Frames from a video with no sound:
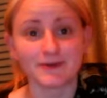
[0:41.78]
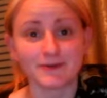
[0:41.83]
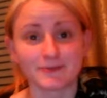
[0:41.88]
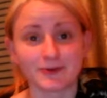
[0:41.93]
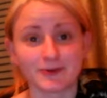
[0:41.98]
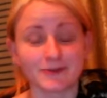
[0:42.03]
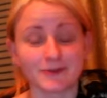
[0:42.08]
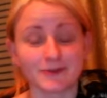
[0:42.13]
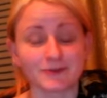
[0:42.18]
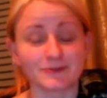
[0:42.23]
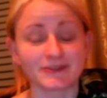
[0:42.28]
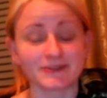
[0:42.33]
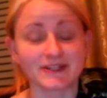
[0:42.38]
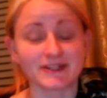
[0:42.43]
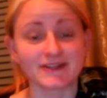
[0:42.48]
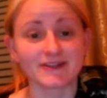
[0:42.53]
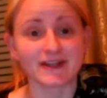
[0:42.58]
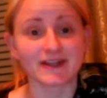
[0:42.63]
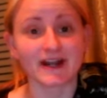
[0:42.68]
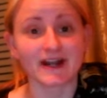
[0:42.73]

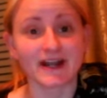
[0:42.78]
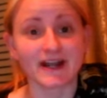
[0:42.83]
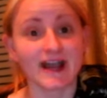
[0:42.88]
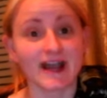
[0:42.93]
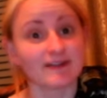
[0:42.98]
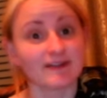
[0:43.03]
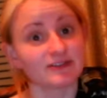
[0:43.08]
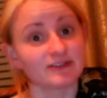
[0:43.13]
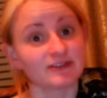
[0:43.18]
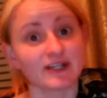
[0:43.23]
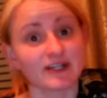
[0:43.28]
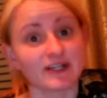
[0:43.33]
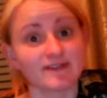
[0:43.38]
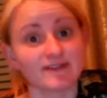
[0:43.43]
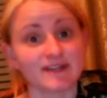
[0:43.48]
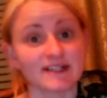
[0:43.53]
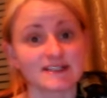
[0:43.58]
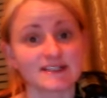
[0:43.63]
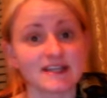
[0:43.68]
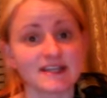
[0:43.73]
probably that I have a lot of
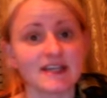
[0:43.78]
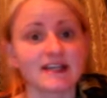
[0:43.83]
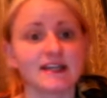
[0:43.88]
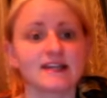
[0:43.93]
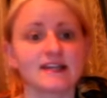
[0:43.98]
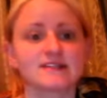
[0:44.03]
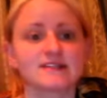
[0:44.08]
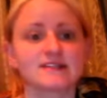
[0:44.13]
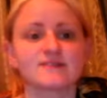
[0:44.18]
anxiety as of